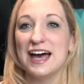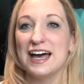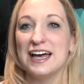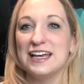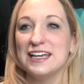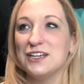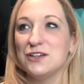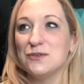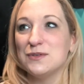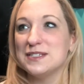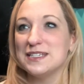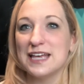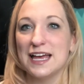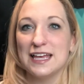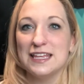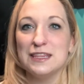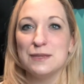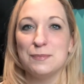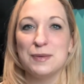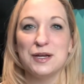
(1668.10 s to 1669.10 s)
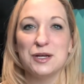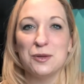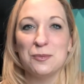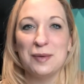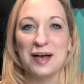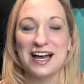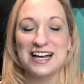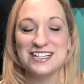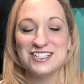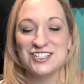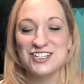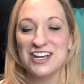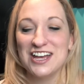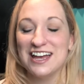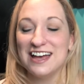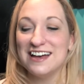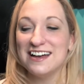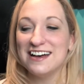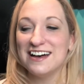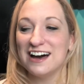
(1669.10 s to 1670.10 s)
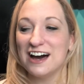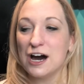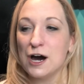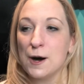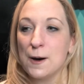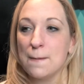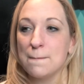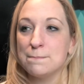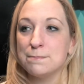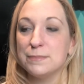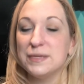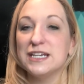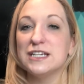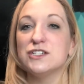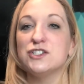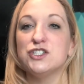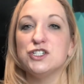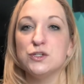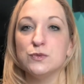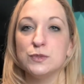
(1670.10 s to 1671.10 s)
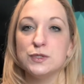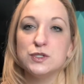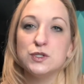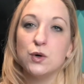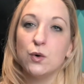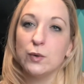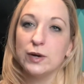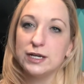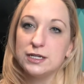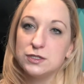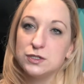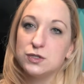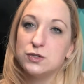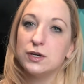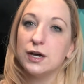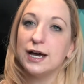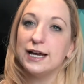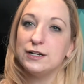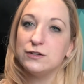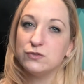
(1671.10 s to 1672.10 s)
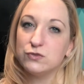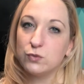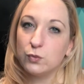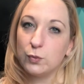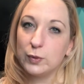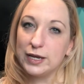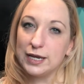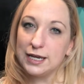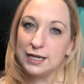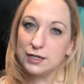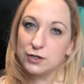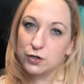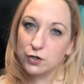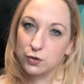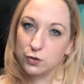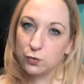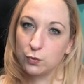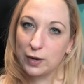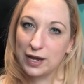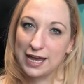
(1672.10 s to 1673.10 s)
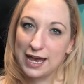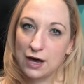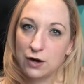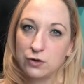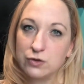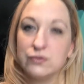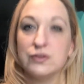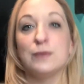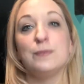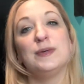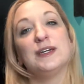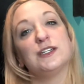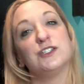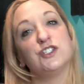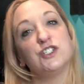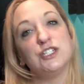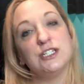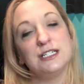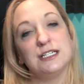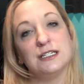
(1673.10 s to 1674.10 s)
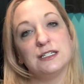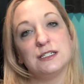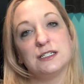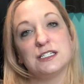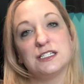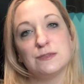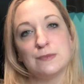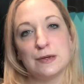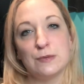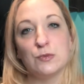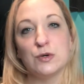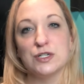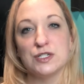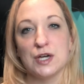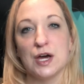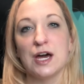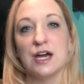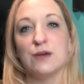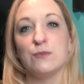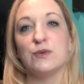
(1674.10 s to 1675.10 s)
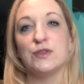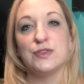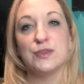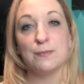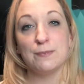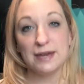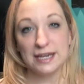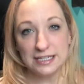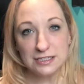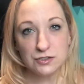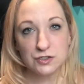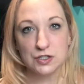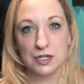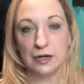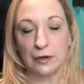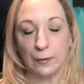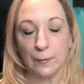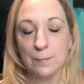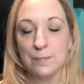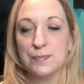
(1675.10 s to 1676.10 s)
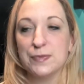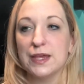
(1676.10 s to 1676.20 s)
you know, was in the pickle patch. Um, because she was going to kind of wean her way out of it because she needed to spend more time with the main channel.